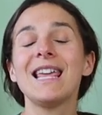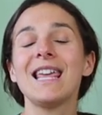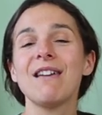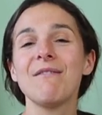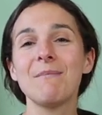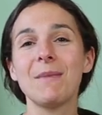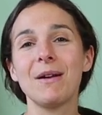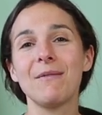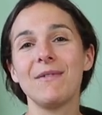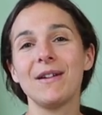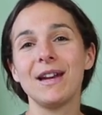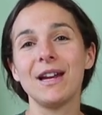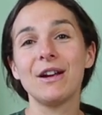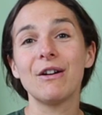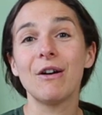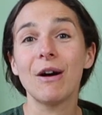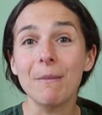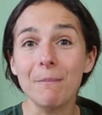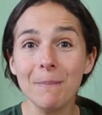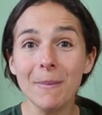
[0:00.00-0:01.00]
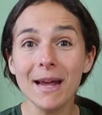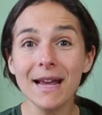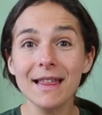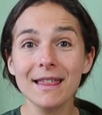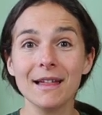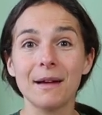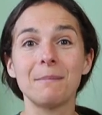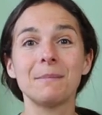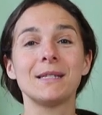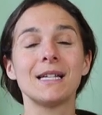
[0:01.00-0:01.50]
Give my video a big
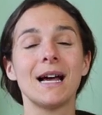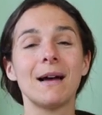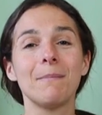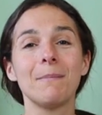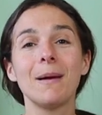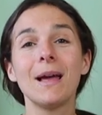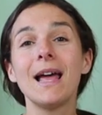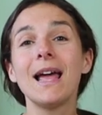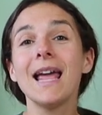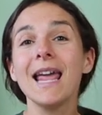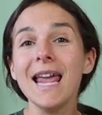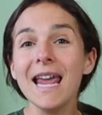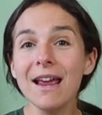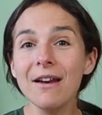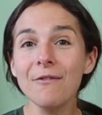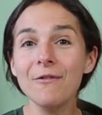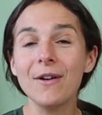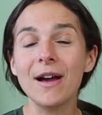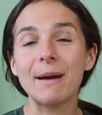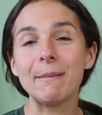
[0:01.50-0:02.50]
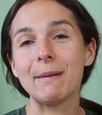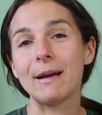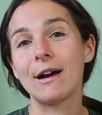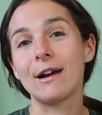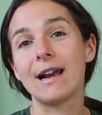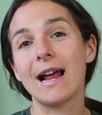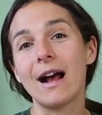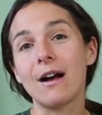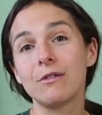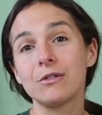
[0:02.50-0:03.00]
thumbs up and find me
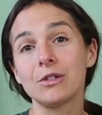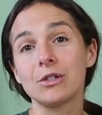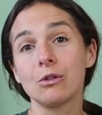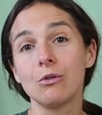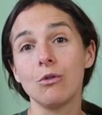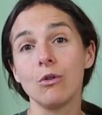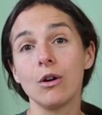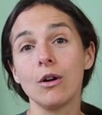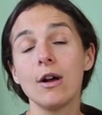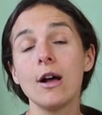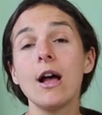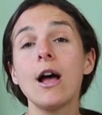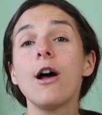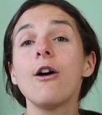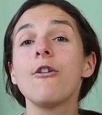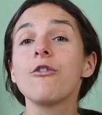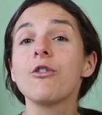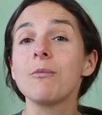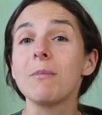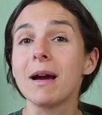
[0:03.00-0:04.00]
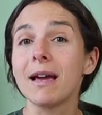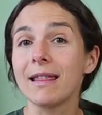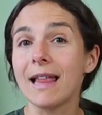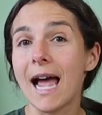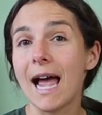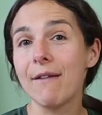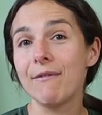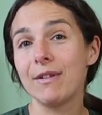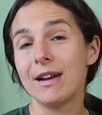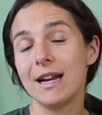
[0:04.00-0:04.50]
on OutSchool for my
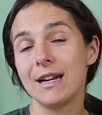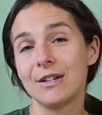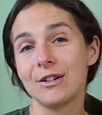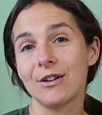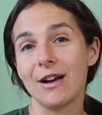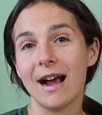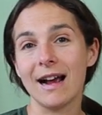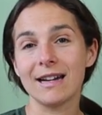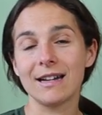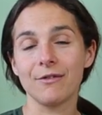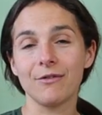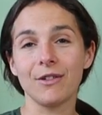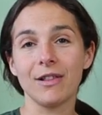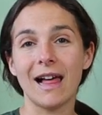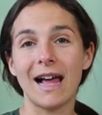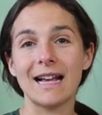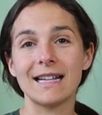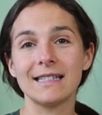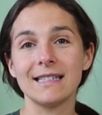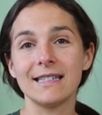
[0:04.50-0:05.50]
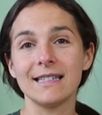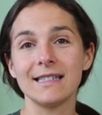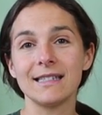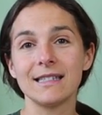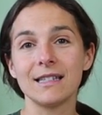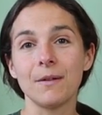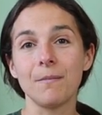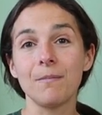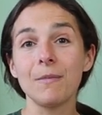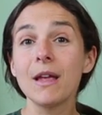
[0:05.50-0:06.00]
live and interactive
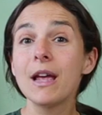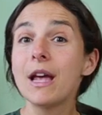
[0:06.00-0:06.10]
classes.